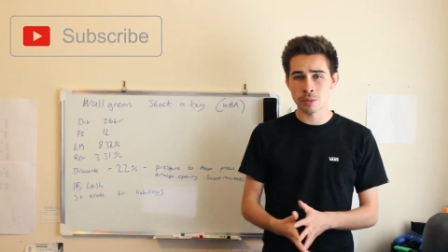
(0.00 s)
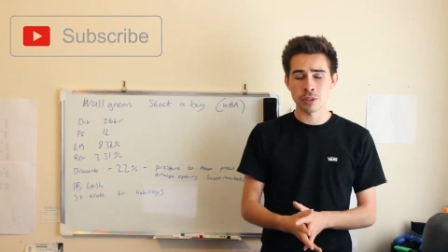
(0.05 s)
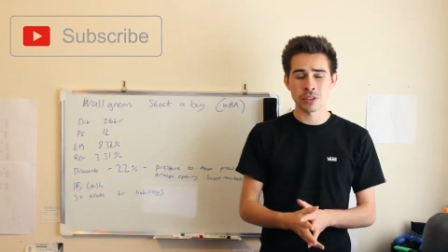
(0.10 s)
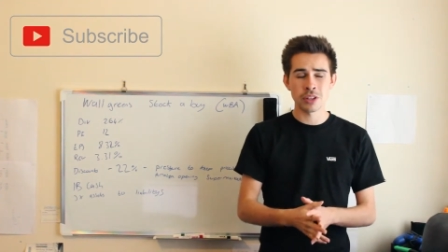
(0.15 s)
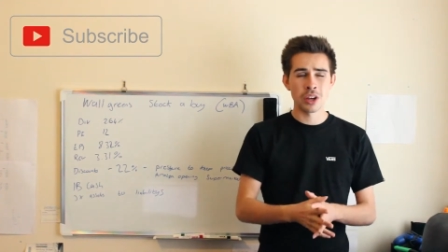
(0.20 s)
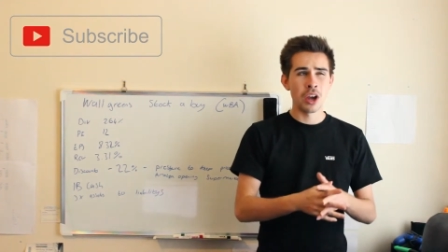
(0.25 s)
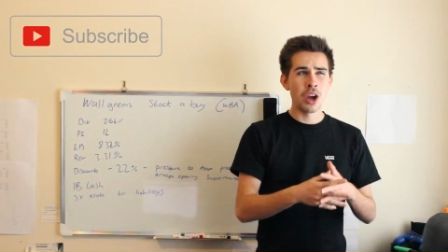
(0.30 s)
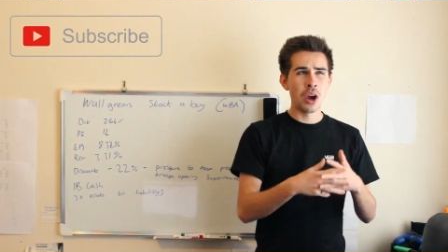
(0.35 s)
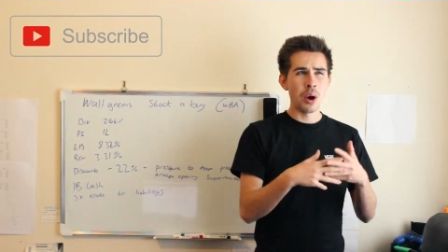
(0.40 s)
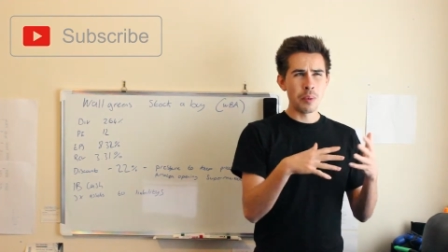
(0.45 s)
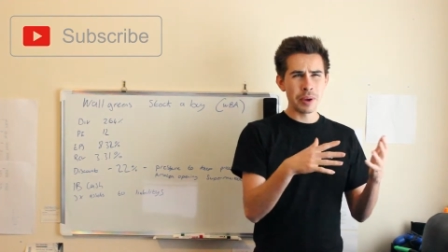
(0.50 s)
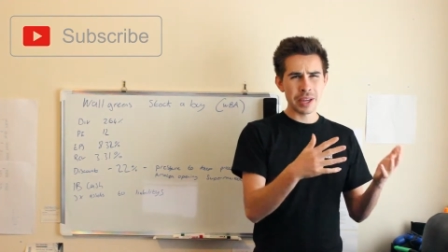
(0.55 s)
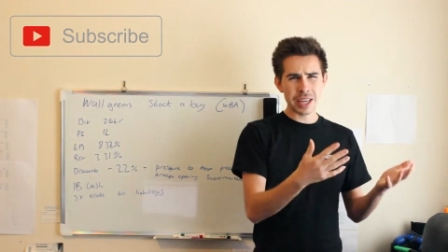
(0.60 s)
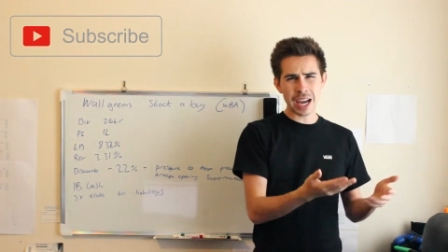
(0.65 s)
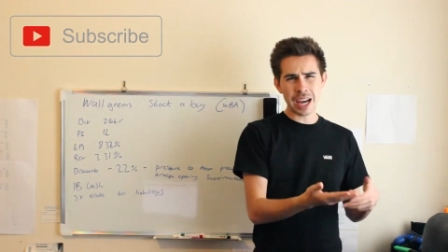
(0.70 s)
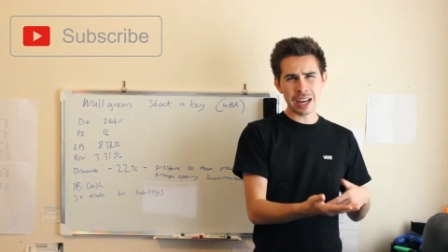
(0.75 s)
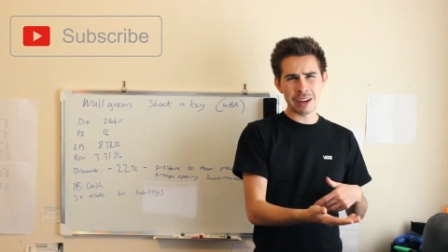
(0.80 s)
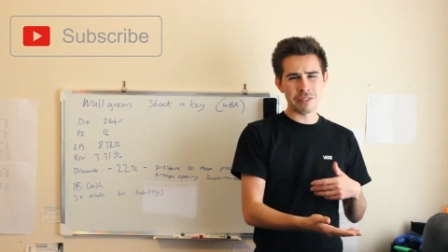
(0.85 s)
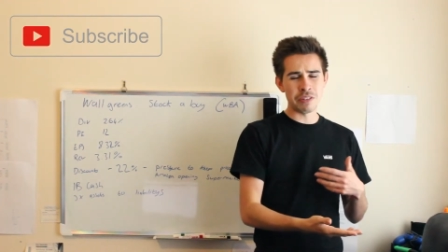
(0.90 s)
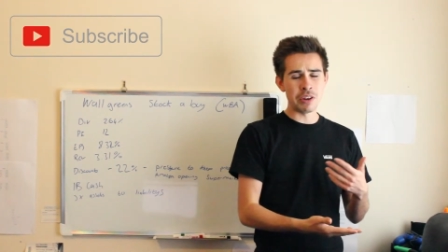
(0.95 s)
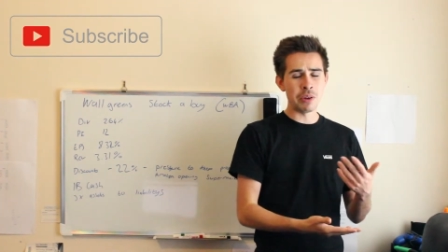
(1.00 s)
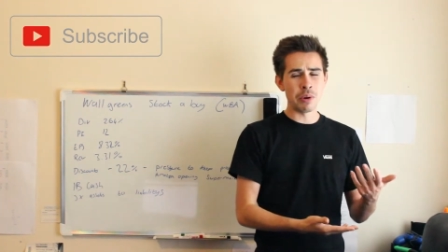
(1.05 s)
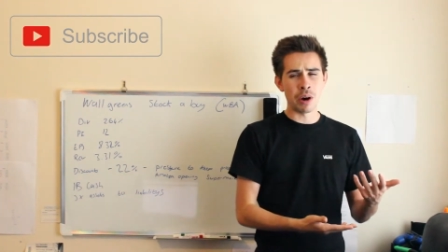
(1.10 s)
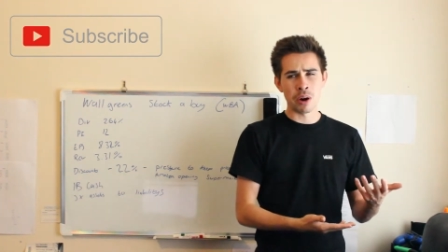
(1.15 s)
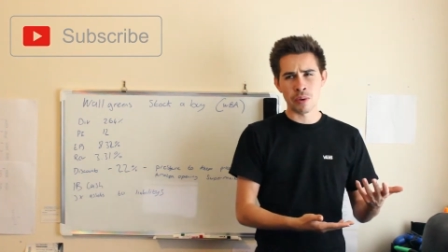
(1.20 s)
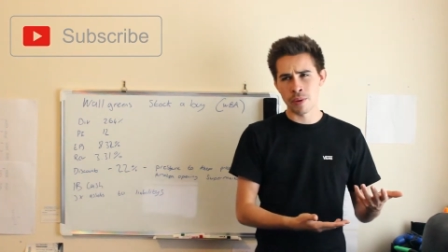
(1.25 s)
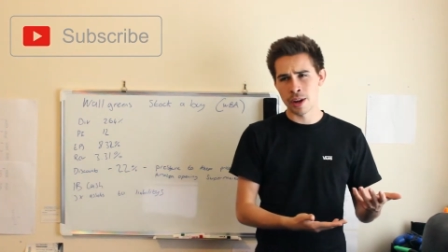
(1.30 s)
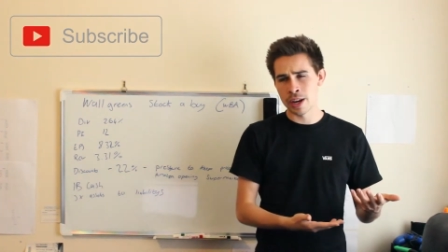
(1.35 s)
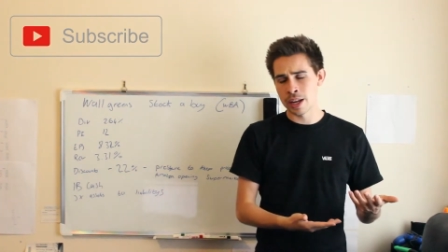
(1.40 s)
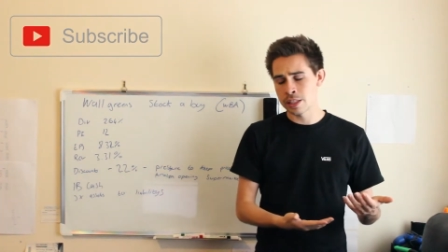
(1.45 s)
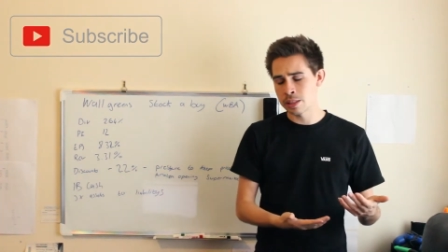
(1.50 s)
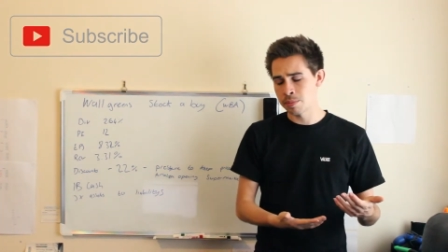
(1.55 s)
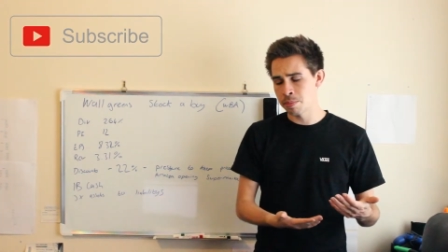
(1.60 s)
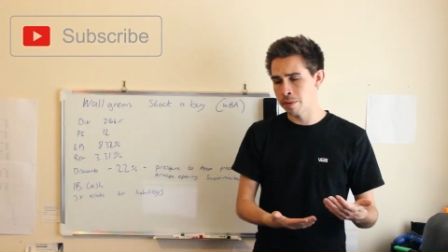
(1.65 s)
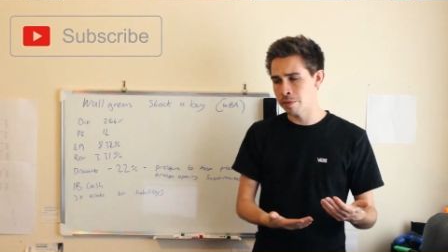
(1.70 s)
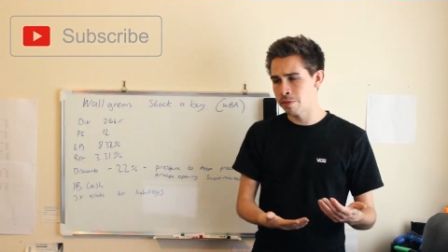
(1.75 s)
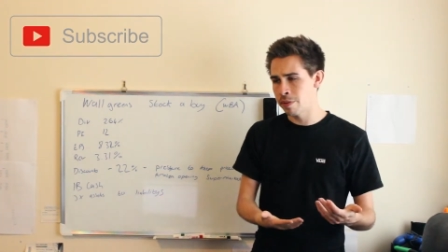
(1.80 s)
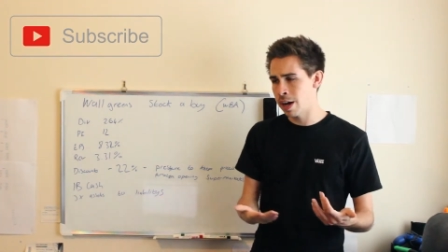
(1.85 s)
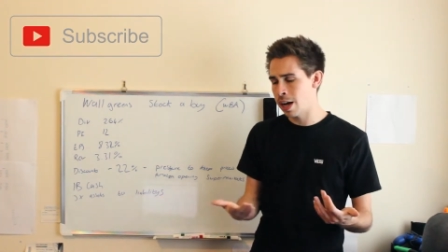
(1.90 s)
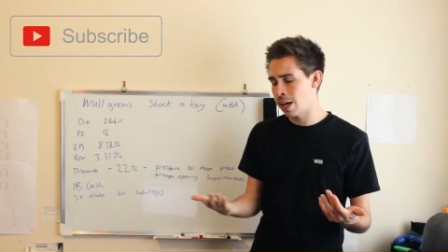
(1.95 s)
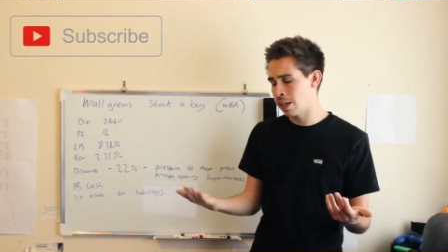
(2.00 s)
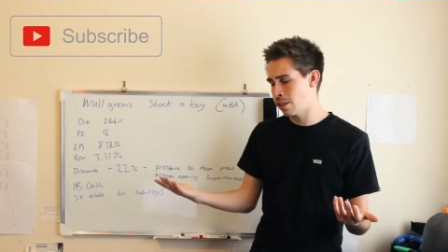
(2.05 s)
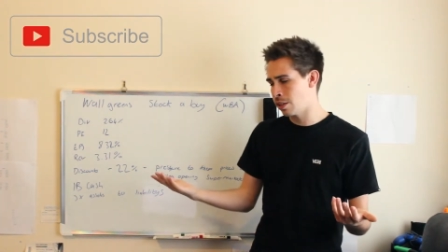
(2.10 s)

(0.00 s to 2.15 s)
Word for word: which we kind of knew already, to be fair.